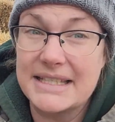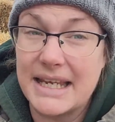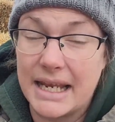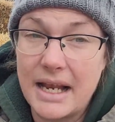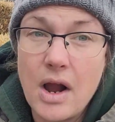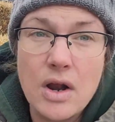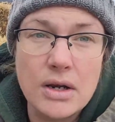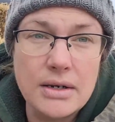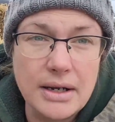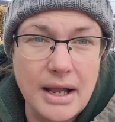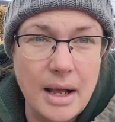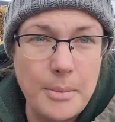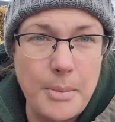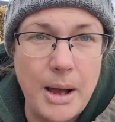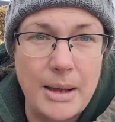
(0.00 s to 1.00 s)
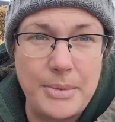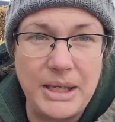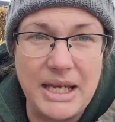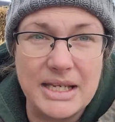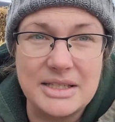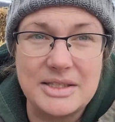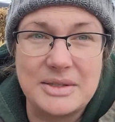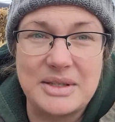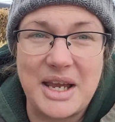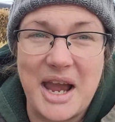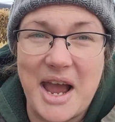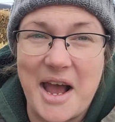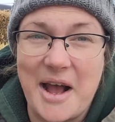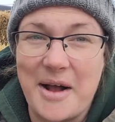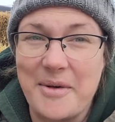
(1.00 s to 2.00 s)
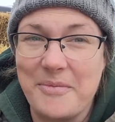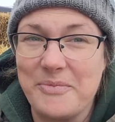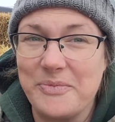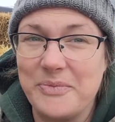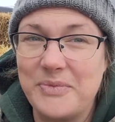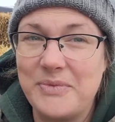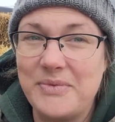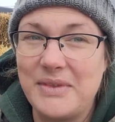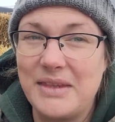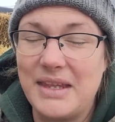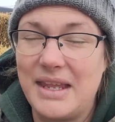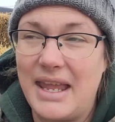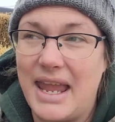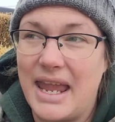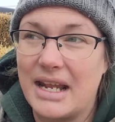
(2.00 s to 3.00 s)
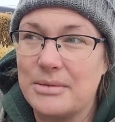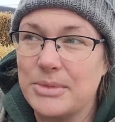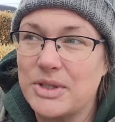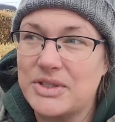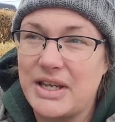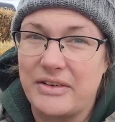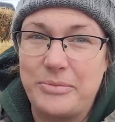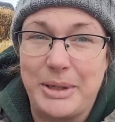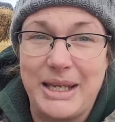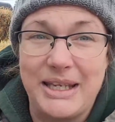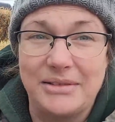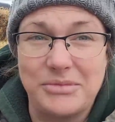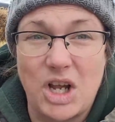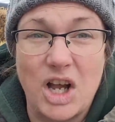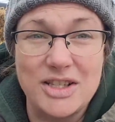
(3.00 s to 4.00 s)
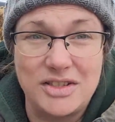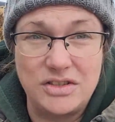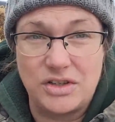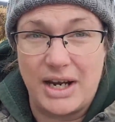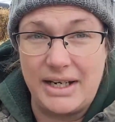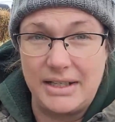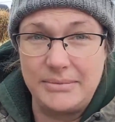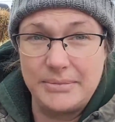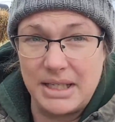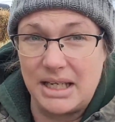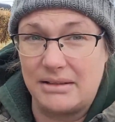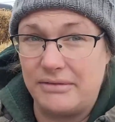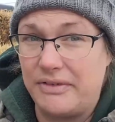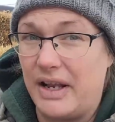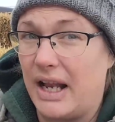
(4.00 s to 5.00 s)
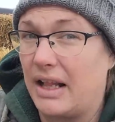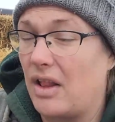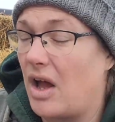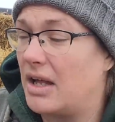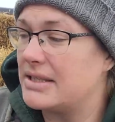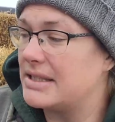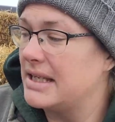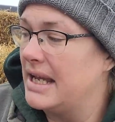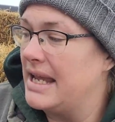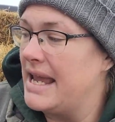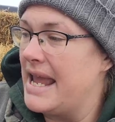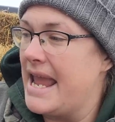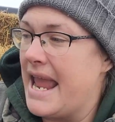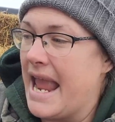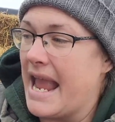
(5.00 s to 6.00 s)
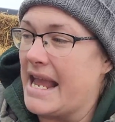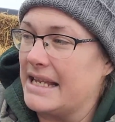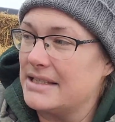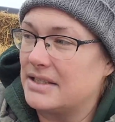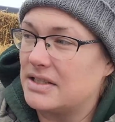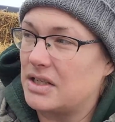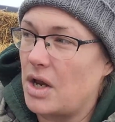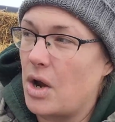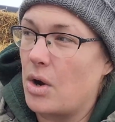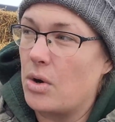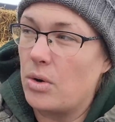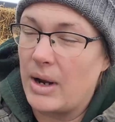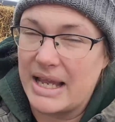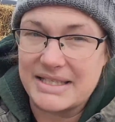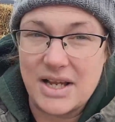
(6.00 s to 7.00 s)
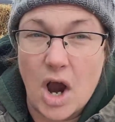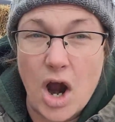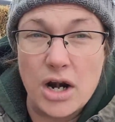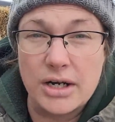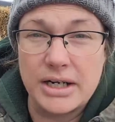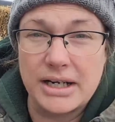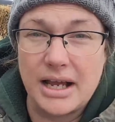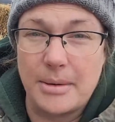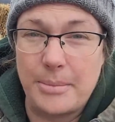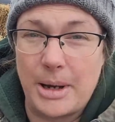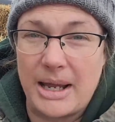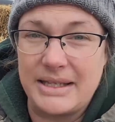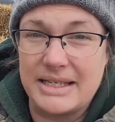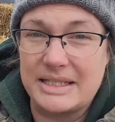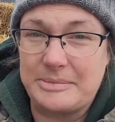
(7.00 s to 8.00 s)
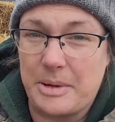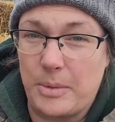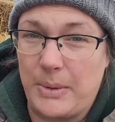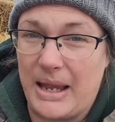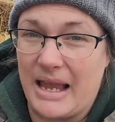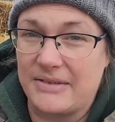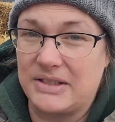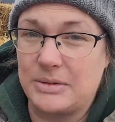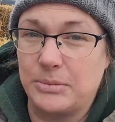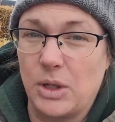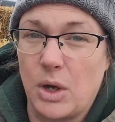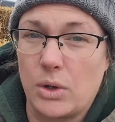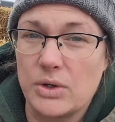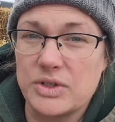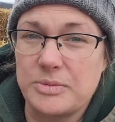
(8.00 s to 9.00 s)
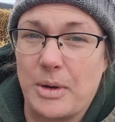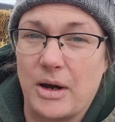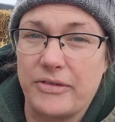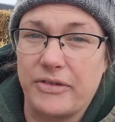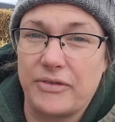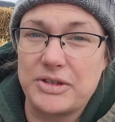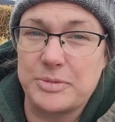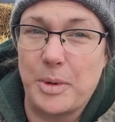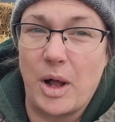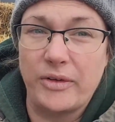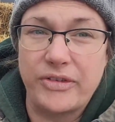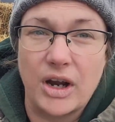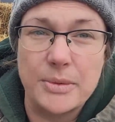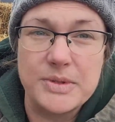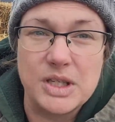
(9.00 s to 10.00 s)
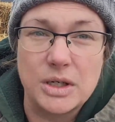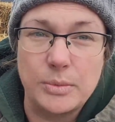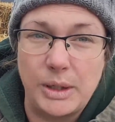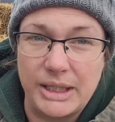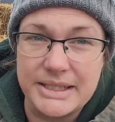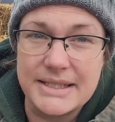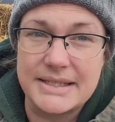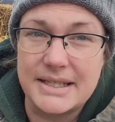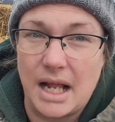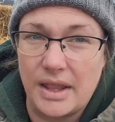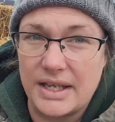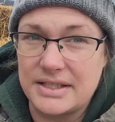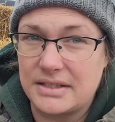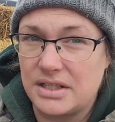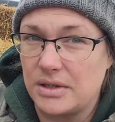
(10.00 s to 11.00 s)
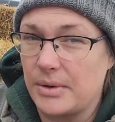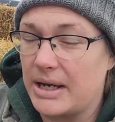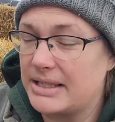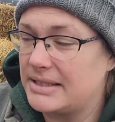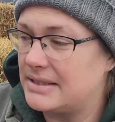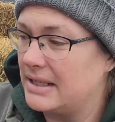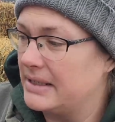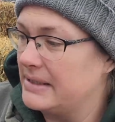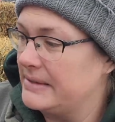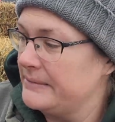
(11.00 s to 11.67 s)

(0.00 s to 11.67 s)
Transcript: It's getting harder to come by because animals have been concentrated in feeding lots. And so it's harder to come by this, but we have some local small farms that are willing to sell this to us.